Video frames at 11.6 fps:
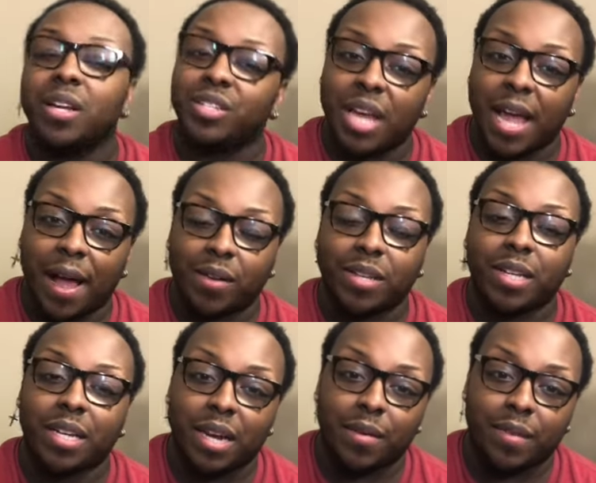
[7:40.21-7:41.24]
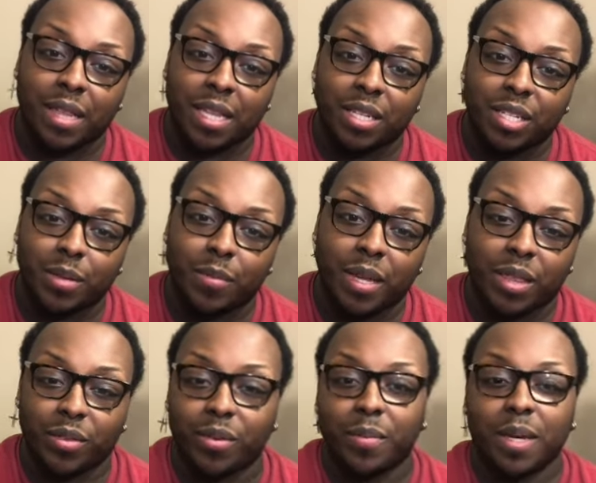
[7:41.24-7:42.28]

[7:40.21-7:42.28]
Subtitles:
childhood and everything she went through.